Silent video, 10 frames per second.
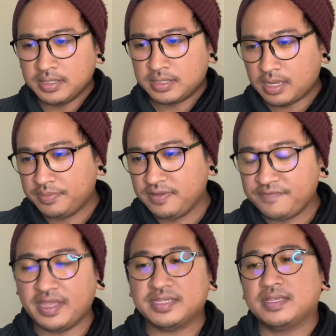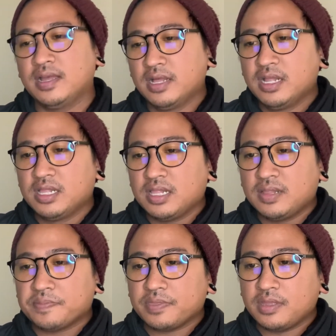I believe, yes.
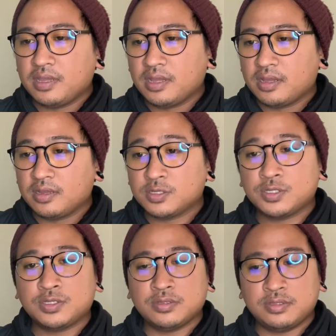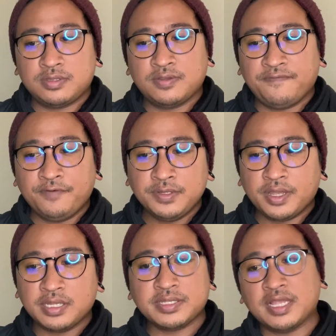So the first
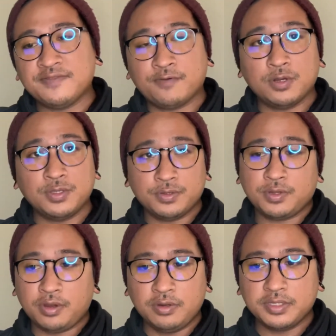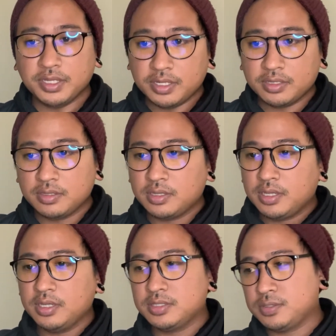S stands for social currency.
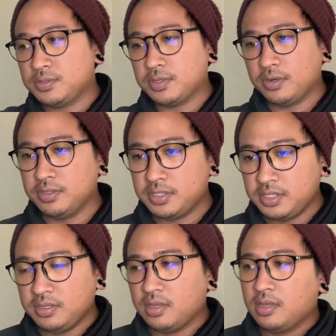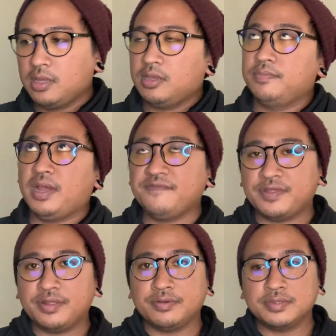In social currency, in my
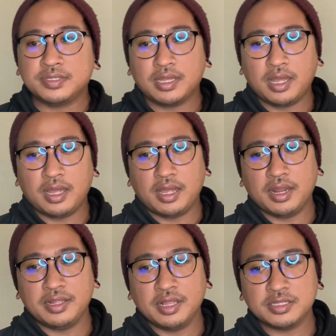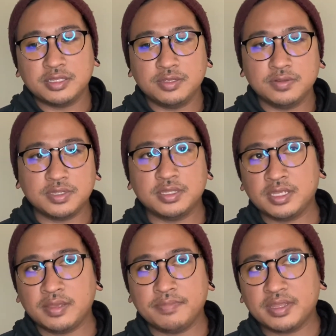videos, I like to use
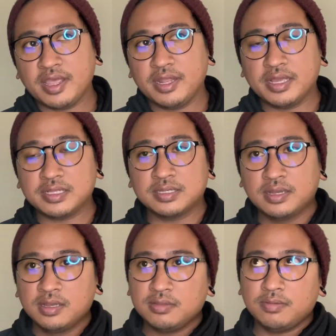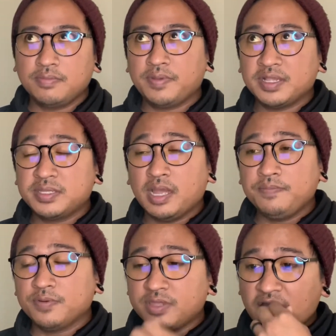in-game mechanics. The
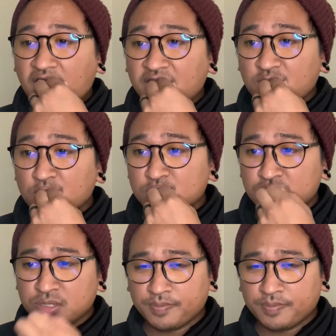example that I used,